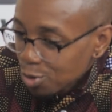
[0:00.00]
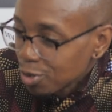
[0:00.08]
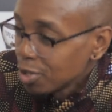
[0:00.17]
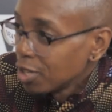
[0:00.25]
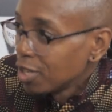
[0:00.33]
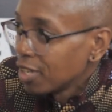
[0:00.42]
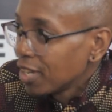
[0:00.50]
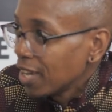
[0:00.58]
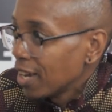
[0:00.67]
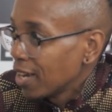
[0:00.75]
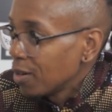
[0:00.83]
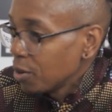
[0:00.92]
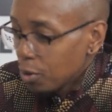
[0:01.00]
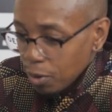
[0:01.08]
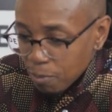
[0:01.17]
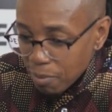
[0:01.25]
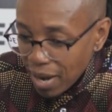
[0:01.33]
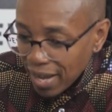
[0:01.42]
You're
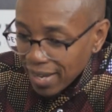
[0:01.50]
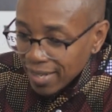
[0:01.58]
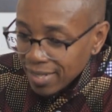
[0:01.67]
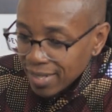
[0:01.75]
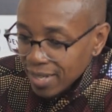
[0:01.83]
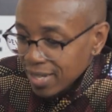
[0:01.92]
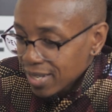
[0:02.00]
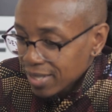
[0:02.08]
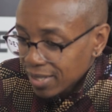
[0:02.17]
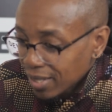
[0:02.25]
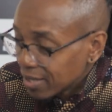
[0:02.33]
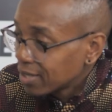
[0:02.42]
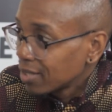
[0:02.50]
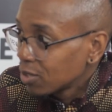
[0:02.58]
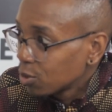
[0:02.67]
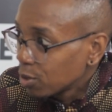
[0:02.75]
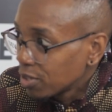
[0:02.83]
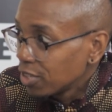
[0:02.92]
buying 6
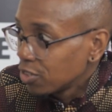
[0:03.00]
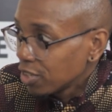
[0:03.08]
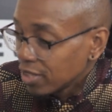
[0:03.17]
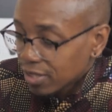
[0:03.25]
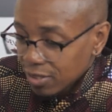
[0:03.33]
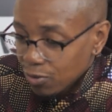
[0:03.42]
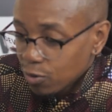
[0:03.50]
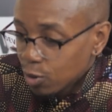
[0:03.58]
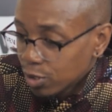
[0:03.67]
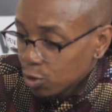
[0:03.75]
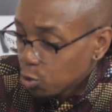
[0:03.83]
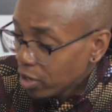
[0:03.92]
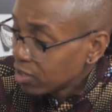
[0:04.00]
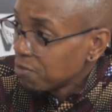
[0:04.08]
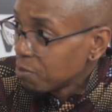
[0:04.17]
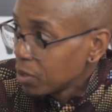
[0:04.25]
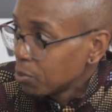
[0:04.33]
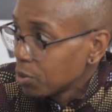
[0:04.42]
sausages for
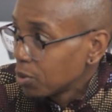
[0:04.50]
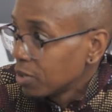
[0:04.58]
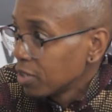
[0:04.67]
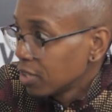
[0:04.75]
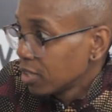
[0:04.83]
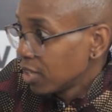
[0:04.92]
12 people.